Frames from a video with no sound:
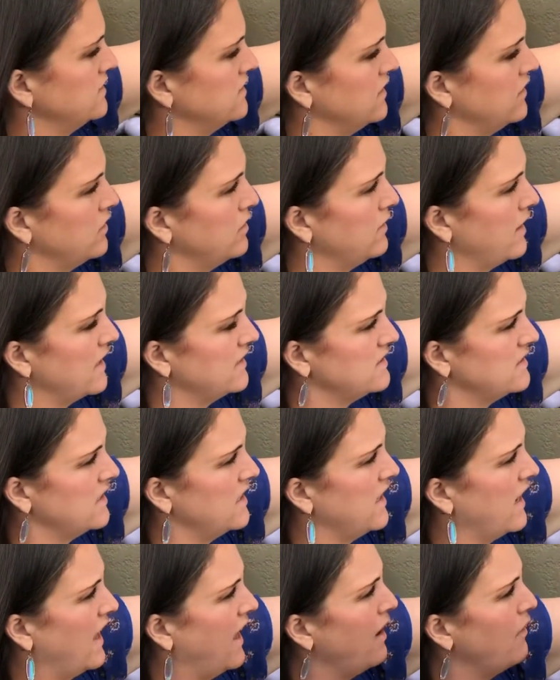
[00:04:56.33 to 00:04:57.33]
a little less
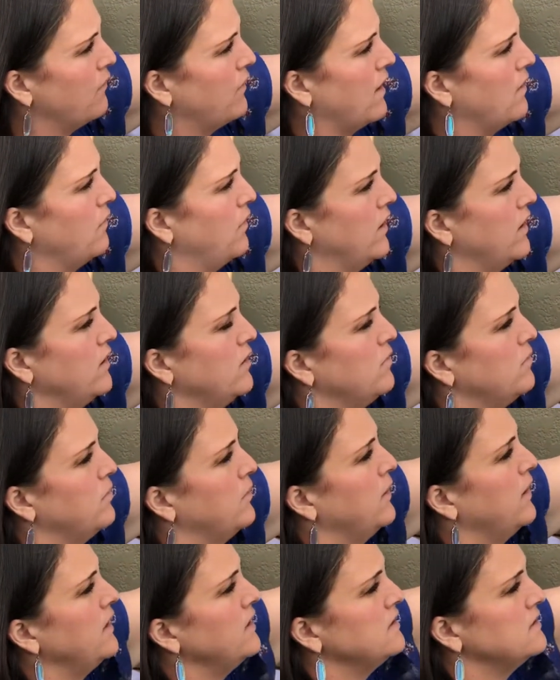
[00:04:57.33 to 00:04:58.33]
than an hour, I want you to
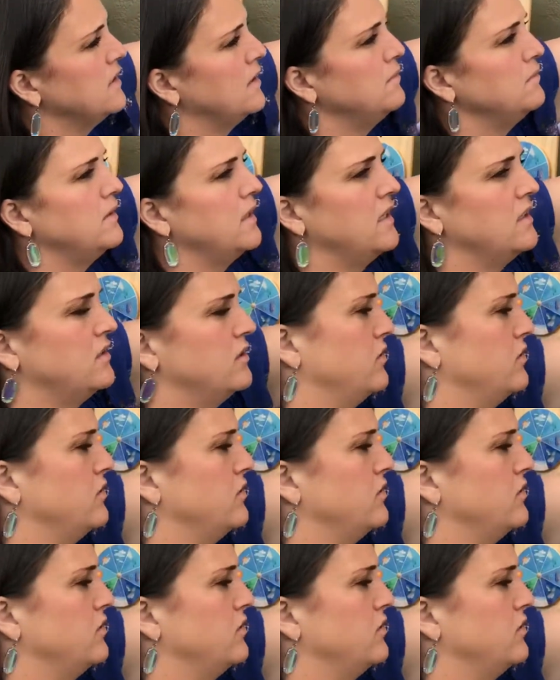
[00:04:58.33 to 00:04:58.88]
bring something to